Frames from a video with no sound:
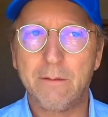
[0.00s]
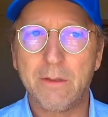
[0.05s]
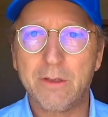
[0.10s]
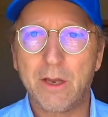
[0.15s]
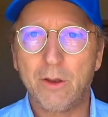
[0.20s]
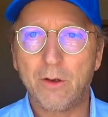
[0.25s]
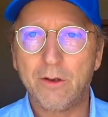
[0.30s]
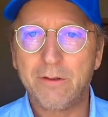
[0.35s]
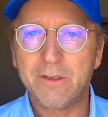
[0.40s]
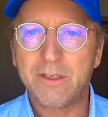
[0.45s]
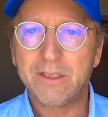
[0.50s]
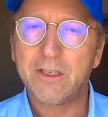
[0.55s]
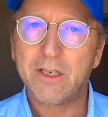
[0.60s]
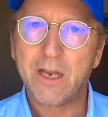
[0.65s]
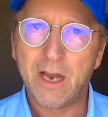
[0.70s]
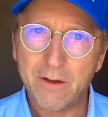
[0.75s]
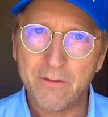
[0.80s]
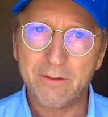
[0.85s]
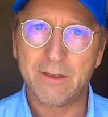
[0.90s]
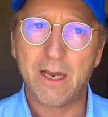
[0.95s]
So if the
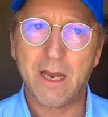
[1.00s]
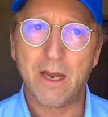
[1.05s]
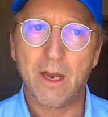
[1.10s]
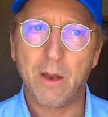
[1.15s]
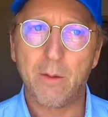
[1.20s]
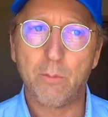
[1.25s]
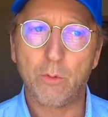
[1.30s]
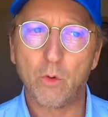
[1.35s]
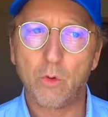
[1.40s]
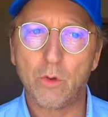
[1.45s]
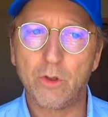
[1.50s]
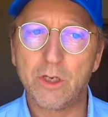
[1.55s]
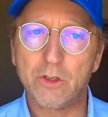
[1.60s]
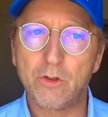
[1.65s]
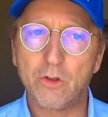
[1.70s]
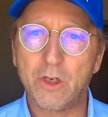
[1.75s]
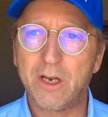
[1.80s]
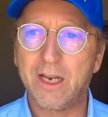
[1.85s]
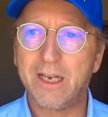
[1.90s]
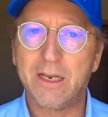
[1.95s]
staff there are poorly
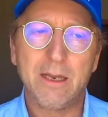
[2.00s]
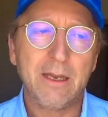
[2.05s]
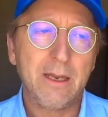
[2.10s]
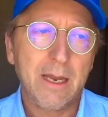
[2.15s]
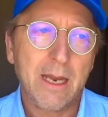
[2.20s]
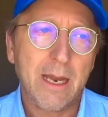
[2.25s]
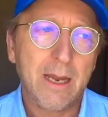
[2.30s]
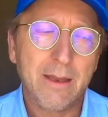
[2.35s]
trained,